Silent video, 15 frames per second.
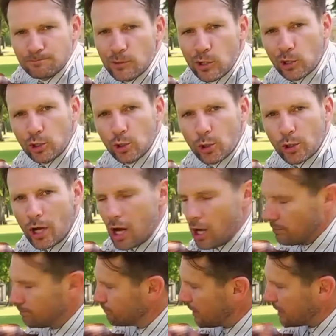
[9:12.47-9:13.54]
you can do it
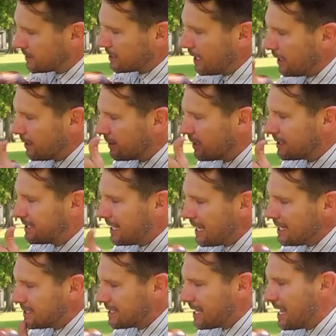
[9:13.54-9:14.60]
all. That's it, the
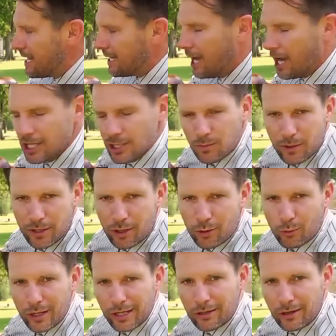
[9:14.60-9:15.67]
Daystate Huntsman
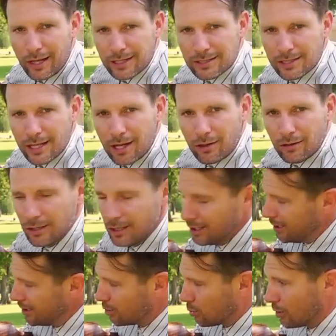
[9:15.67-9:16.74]
Regal XL
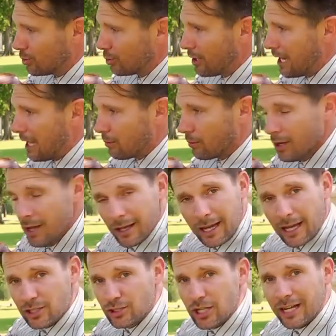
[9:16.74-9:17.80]
22 Caliber.
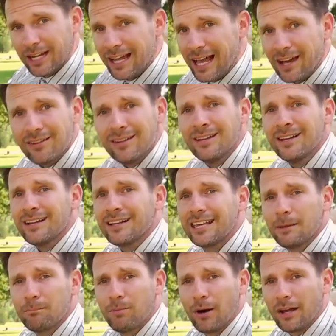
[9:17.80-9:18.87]
Guys, check it out
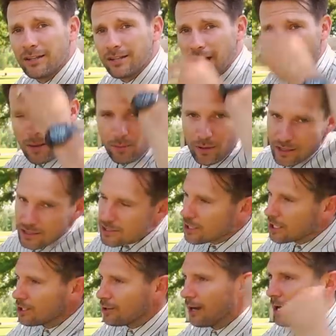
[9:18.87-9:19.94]
get buttoned up,
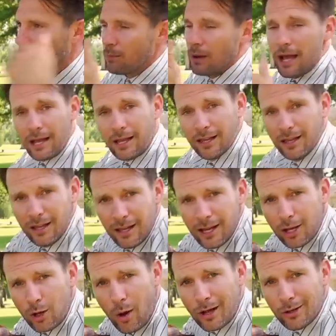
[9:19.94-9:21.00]
slick your hair back,
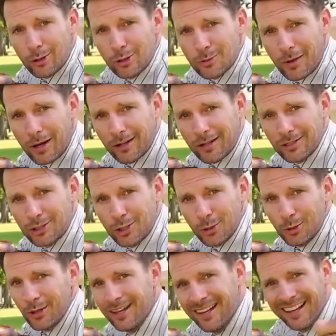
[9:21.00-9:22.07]
and go out and do some air gun
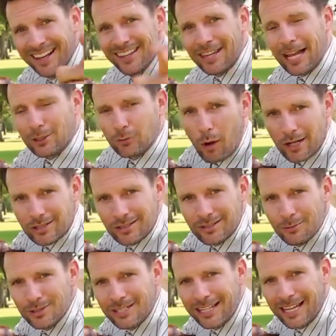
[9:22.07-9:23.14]
shooting. Thanks for watching.
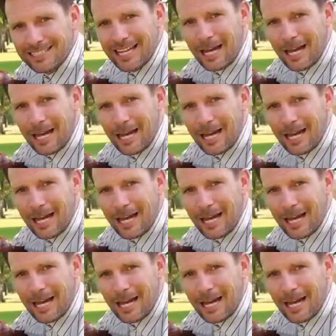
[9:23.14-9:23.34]
We'll see you next